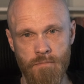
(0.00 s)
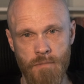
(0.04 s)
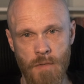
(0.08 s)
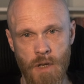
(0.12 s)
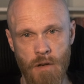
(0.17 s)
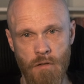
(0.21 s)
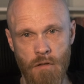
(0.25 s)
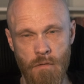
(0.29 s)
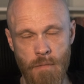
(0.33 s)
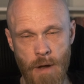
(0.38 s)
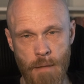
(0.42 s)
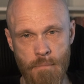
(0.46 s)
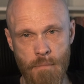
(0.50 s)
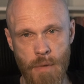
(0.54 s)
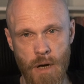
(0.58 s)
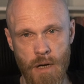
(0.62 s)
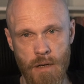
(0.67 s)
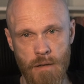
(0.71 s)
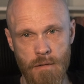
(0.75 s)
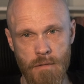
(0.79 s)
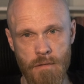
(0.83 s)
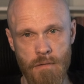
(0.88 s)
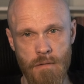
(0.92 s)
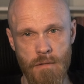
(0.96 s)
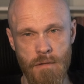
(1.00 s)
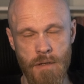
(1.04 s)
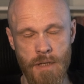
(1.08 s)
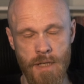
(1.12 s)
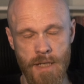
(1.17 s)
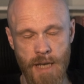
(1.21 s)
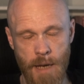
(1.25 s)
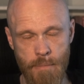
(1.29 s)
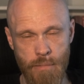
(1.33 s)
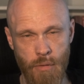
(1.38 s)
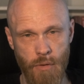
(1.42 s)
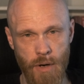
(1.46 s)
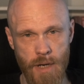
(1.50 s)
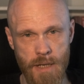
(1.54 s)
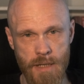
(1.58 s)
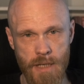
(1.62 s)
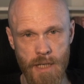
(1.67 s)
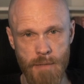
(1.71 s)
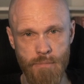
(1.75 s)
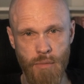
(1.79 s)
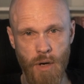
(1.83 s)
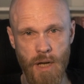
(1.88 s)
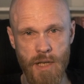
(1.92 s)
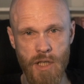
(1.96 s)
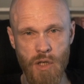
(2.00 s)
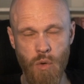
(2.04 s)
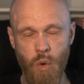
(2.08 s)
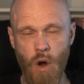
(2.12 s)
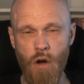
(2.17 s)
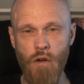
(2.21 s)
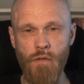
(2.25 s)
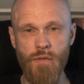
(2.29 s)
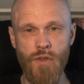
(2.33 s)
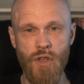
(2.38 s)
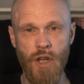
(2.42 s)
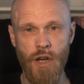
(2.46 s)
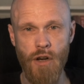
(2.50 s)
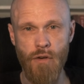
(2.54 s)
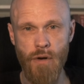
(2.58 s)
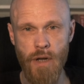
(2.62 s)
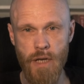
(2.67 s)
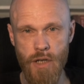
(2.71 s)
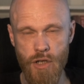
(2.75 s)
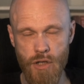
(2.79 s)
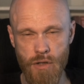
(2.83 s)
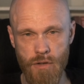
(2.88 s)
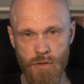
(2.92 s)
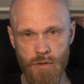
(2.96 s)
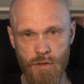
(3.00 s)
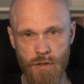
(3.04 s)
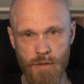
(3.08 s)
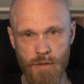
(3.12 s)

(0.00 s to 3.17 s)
Remember, separated by 12 generations,